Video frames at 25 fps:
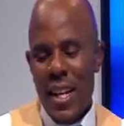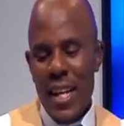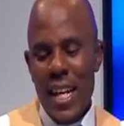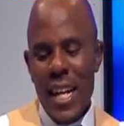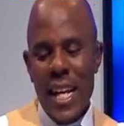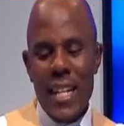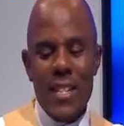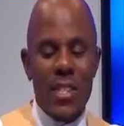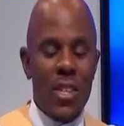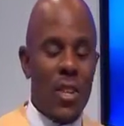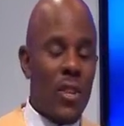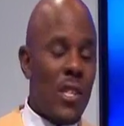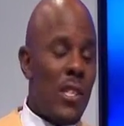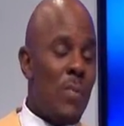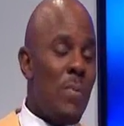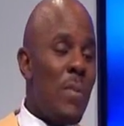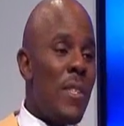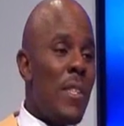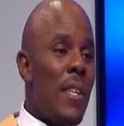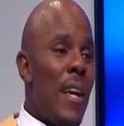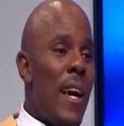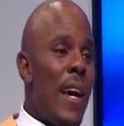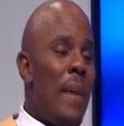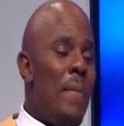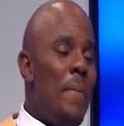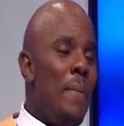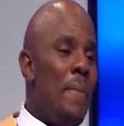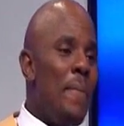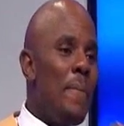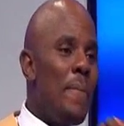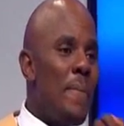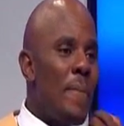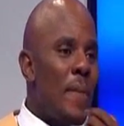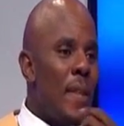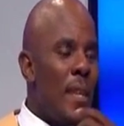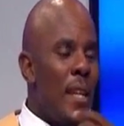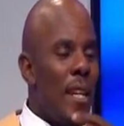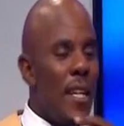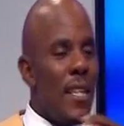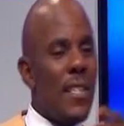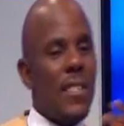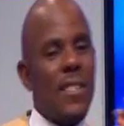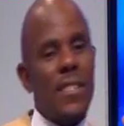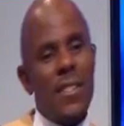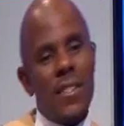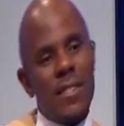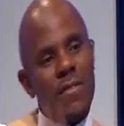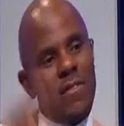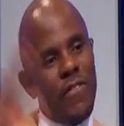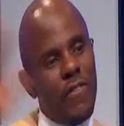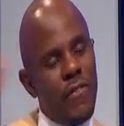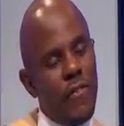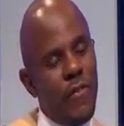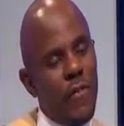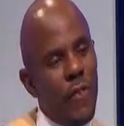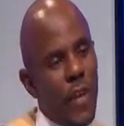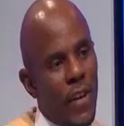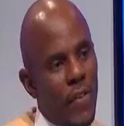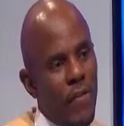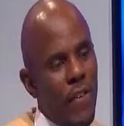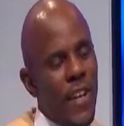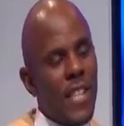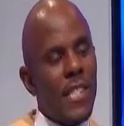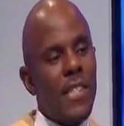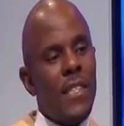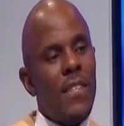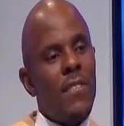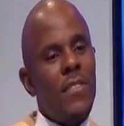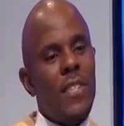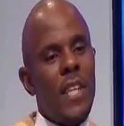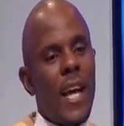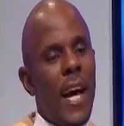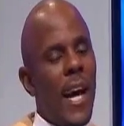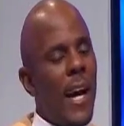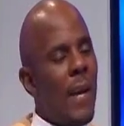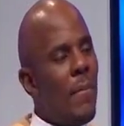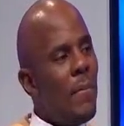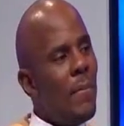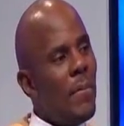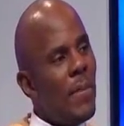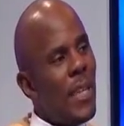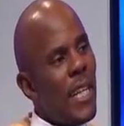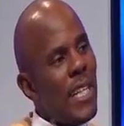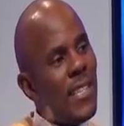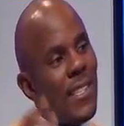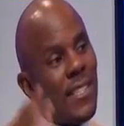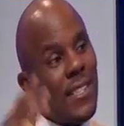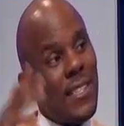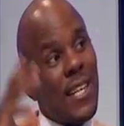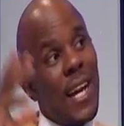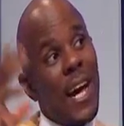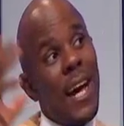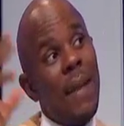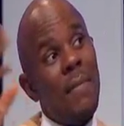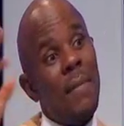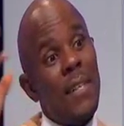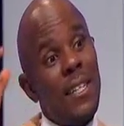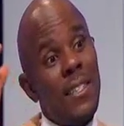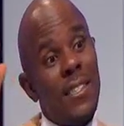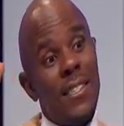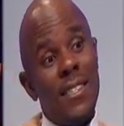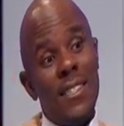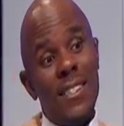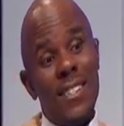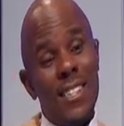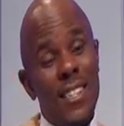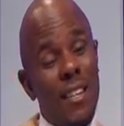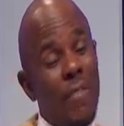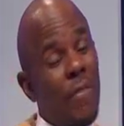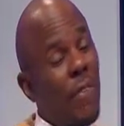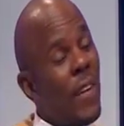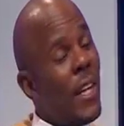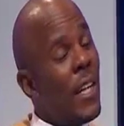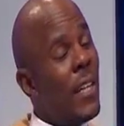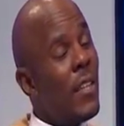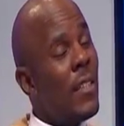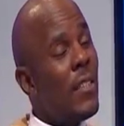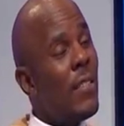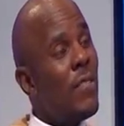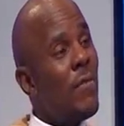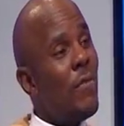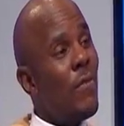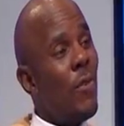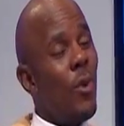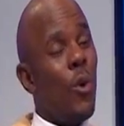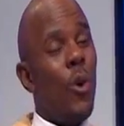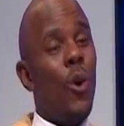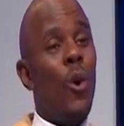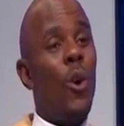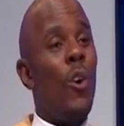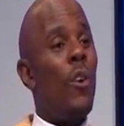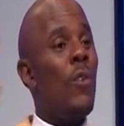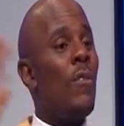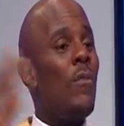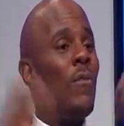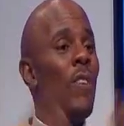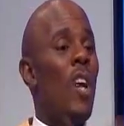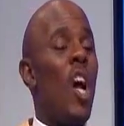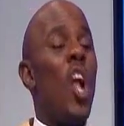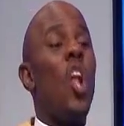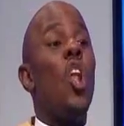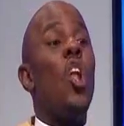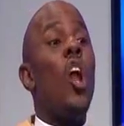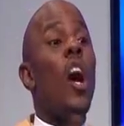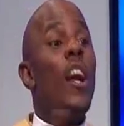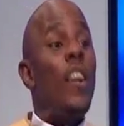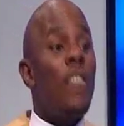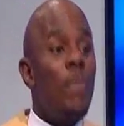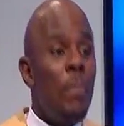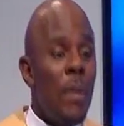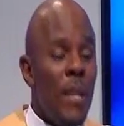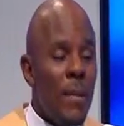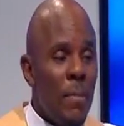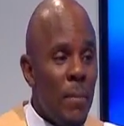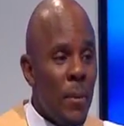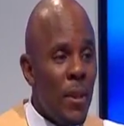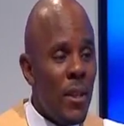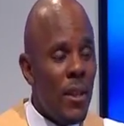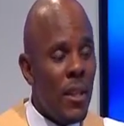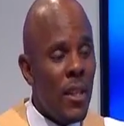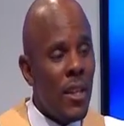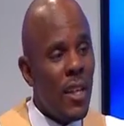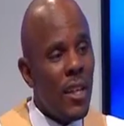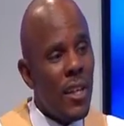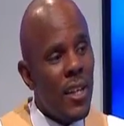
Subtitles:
It's Christmas time. It's festive time. It's a time that's difficult for a lot of people.